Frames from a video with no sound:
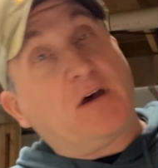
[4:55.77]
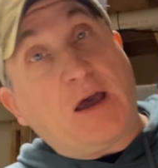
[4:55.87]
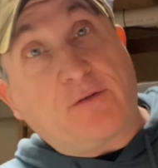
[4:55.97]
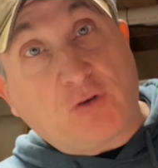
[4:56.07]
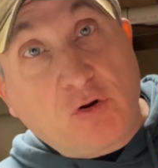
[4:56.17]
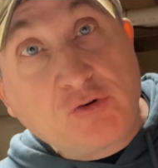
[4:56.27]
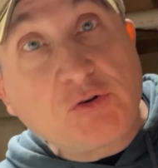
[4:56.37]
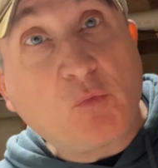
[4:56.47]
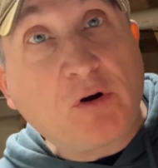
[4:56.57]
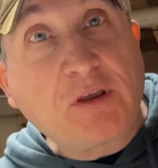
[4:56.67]
After
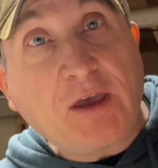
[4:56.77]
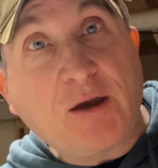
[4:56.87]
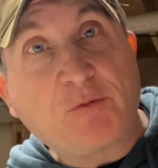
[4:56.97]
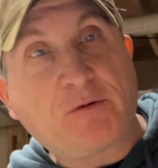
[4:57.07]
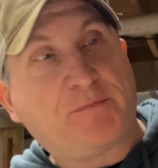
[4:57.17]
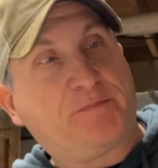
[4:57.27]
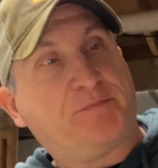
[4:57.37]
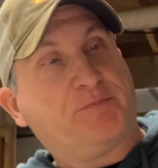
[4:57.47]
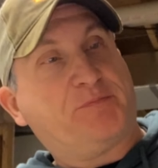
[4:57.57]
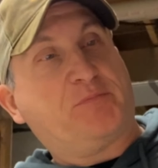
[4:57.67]
losing one camera,
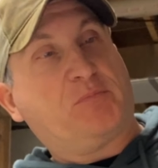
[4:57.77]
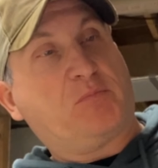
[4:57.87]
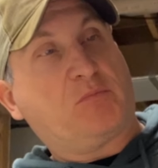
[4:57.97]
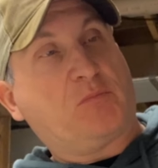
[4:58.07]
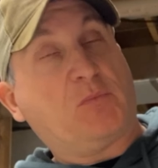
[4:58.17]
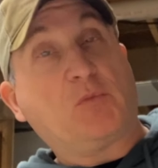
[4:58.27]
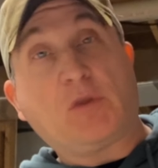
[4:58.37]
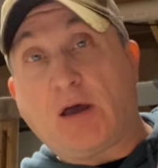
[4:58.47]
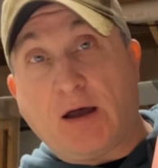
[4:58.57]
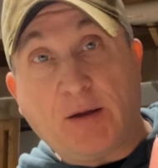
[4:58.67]

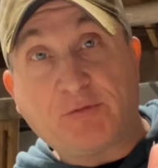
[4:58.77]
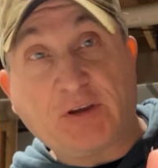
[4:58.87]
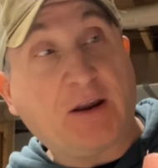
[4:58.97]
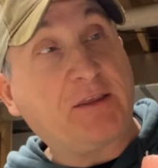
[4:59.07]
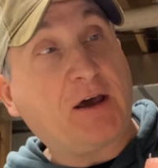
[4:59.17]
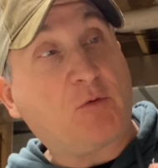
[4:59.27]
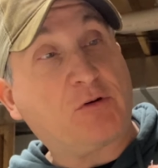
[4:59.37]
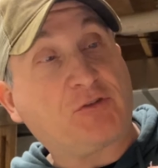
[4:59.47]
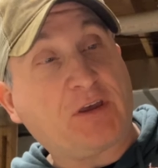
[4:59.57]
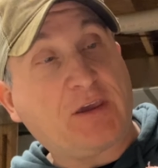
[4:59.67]
I'm telling you, I don't
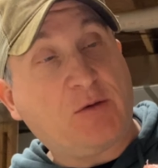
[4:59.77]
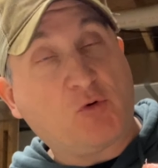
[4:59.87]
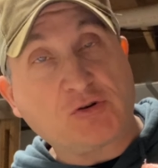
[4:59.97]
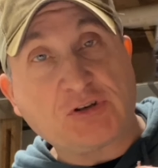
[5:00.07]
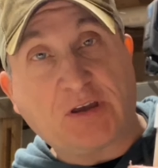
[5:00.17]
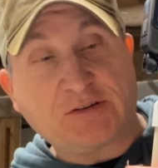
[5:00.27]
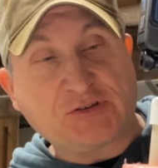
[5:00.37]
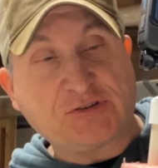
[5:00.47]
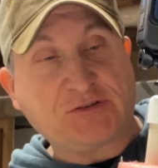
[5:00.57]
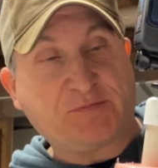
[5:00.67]
want to take any more
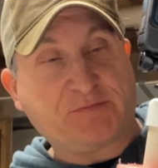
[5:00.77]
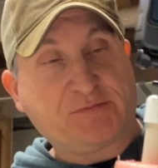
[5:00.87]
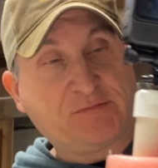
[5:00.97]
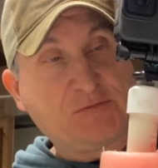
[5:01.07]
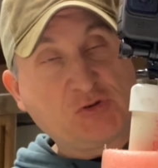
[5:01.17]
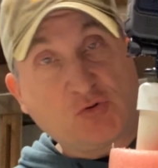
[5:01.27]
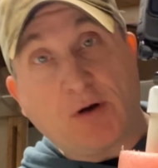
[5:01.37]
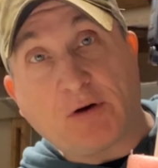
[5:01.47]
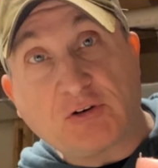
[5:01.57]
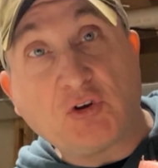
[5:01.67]
chances. So
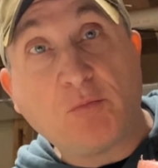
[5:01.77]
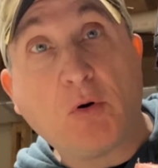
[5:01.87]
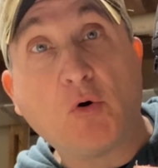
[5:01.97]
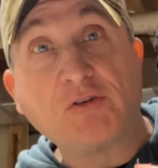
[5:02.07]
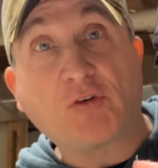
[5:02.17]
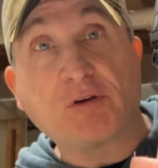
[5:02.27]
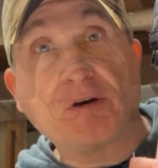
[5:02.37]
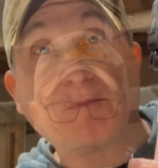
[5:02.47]
I've got two buoys on here.